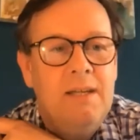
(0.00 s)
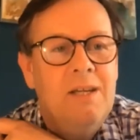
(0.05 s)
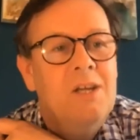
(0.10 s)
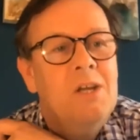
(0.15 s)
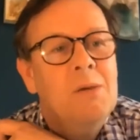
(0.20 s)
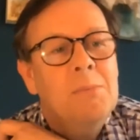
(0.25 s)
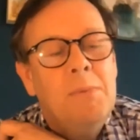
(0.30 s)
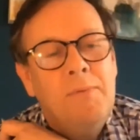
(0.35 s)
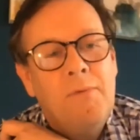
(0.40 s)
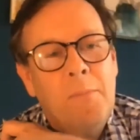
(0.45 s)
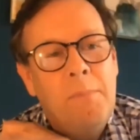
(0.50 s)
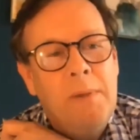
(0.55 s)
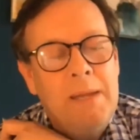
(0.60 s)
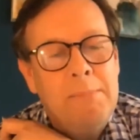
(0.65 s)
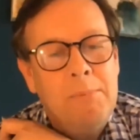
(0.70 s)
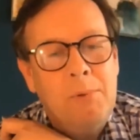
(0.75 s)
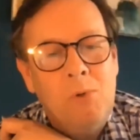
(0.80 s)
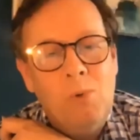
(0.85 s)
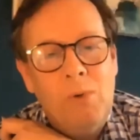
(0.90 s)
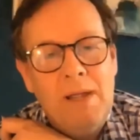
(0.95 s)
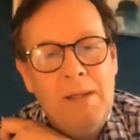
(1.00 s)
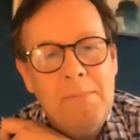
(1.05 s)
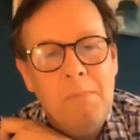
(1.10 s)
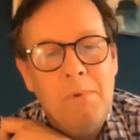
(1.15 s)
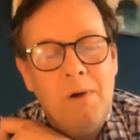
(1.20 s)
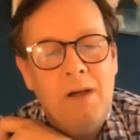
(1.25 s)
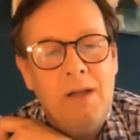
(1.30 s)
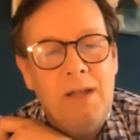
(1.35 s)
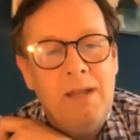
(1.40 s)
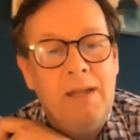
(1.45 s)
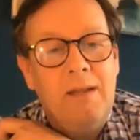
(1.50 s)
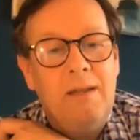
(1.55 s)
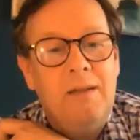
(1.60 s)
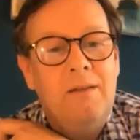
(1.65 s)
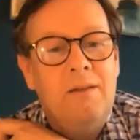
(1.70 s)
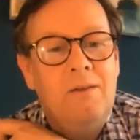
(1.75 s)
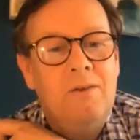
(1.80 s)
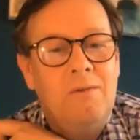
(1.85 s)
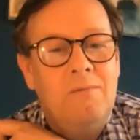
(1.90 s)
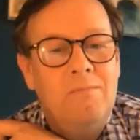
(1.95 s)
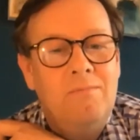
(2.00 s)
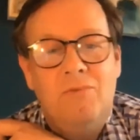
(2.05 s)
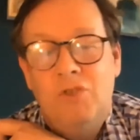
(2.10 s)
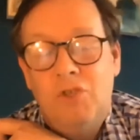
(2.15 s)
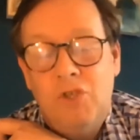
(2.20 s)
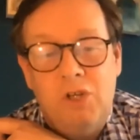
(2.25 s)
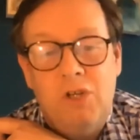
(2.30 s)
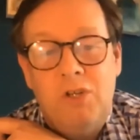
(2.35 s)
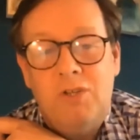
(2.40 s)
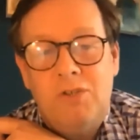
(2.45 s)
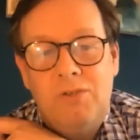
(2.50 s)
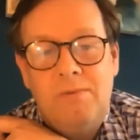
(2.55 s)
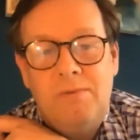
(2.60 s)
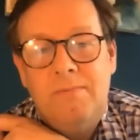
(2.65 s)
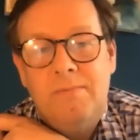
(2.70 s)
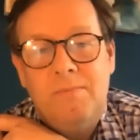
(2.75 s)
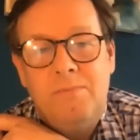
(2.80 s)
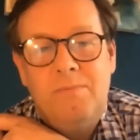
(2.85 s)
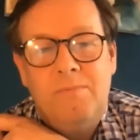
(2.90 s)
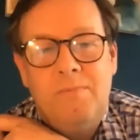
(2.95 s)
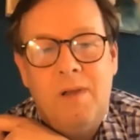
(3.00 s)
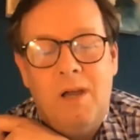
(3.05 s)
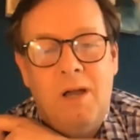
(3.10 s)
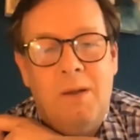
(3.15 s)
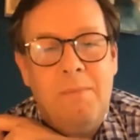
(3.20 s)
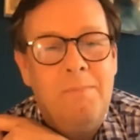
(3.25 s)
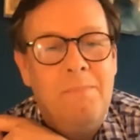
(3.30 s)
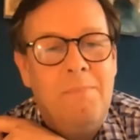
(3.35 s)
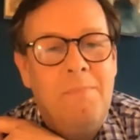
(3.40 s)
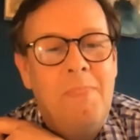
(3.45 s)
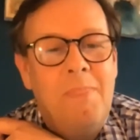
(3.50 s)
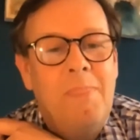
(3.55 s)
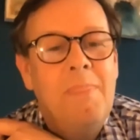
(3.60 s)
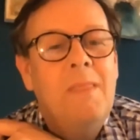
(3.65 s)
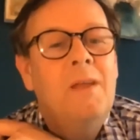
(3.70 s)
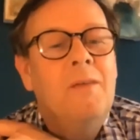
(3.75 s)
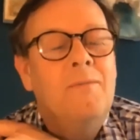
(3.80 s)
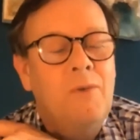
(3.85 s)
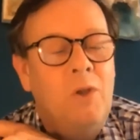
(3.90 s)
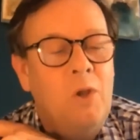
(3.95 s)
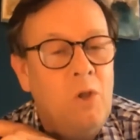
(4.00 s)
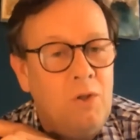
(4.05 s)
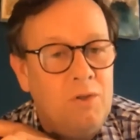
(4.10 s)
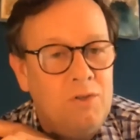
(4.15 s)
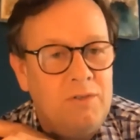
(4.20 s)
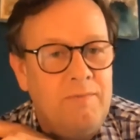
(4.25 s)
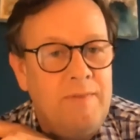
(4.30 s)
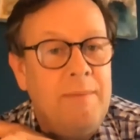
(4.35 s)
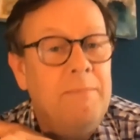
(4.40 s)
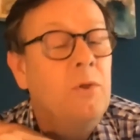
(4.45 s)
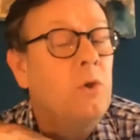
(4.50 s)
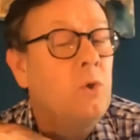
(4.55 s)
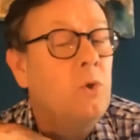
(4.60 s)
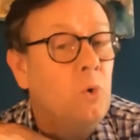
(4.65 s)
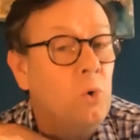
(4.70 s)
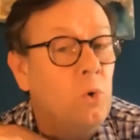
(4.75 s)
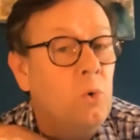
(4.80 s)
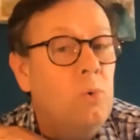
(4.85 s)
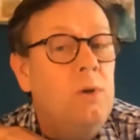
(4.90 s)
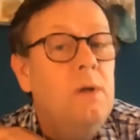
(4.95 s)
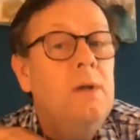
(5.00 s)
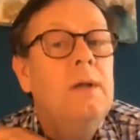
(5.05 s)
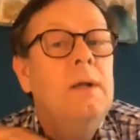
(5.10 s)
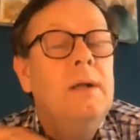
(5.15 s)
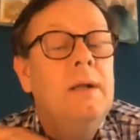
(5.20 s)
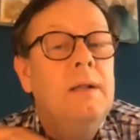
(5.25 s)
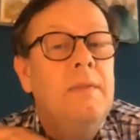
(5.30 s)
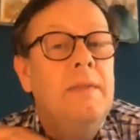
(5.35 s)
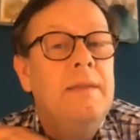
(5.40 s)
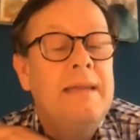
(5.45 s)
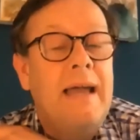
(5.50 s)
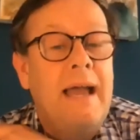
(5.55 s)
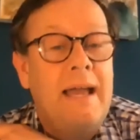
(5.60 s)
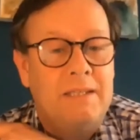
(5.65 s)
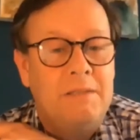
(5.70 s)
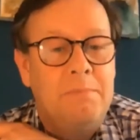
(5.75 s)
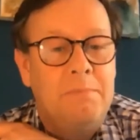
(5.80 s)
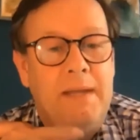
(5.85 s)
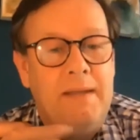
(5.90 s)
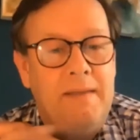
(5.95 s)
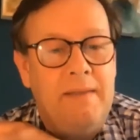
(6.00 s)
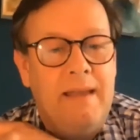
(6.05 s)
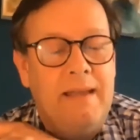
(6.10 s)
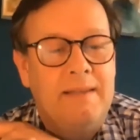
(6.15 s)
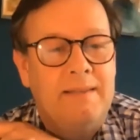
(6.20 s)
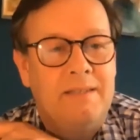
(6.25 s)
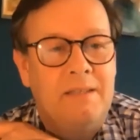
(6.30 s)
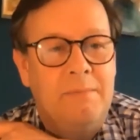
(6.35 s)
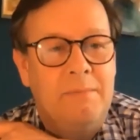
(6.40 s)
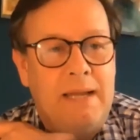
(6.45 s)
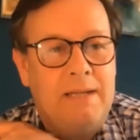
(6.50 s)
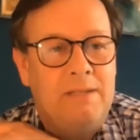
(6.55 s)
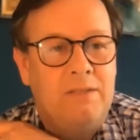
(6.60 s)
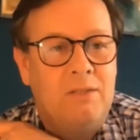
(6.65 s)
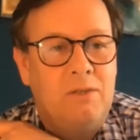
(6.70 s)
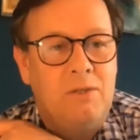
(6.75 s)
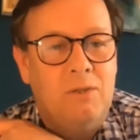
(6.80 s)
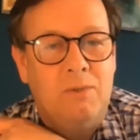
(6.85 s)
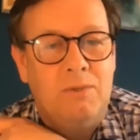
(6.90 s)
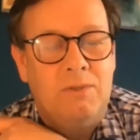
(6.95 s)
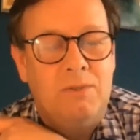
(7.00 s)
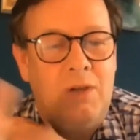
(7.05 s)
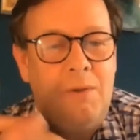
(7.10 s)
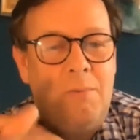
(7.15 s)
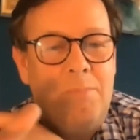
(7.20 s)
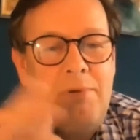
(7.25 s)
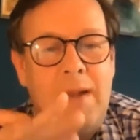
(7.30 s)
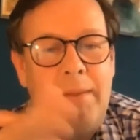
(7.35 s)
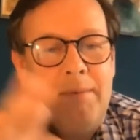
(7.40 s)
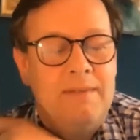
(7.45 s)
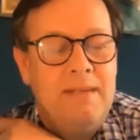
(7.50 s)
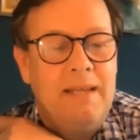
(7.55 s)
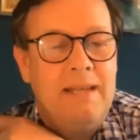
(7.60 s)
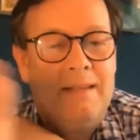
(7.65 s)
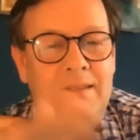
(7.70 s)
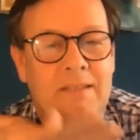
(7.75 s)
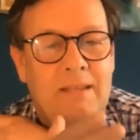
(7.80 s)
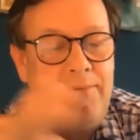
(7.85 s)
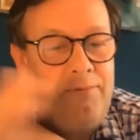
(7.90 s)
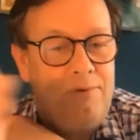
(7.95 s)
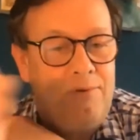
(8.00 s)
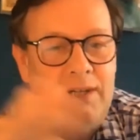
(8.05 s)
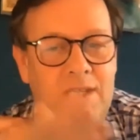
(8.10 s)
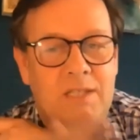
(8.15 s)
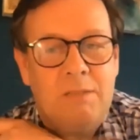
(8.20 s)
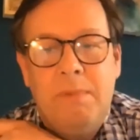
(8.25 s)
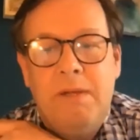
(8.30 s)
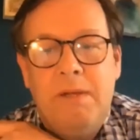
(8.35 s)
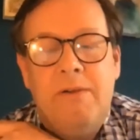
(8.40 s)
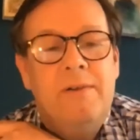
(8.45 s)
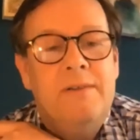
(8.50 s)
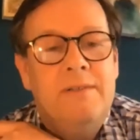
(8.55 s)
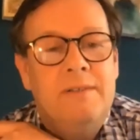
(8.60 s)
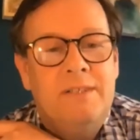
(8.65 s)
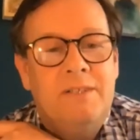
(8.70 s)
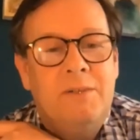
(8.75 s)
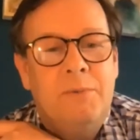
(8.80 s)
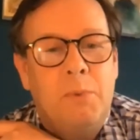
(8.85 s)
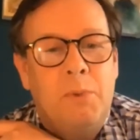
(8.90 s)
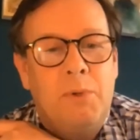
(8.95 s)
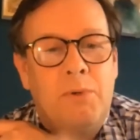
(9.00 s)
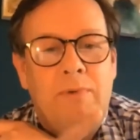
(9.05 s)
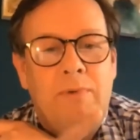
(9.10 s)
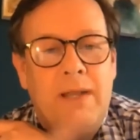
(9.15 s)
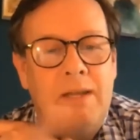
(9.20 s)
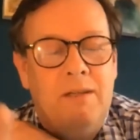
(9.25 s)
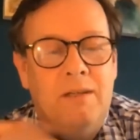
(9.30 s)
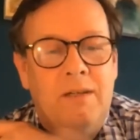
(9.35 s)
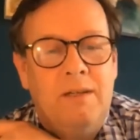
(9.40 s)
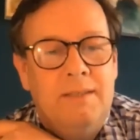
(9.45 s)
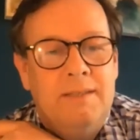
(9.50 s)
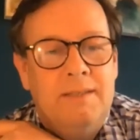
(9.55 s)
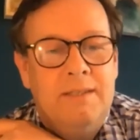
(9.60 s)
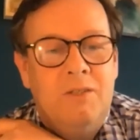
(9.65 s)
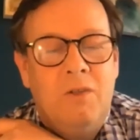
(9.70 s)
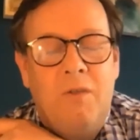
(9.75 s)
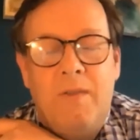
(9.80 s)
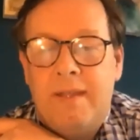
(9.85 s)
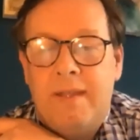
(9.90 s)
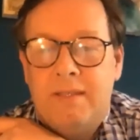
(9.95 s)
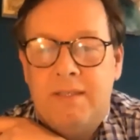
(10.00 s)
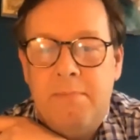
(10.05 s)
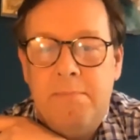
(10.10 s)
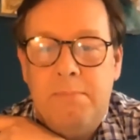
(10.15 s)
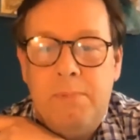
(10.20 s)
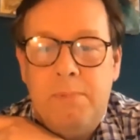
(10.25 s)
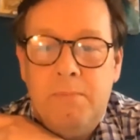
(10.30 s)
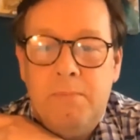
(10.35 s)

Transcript: But for people in my church, for lots of them, not all, this has been that sabbatical. So perhaps there's different experiences that I want to recognize. It's not that simple.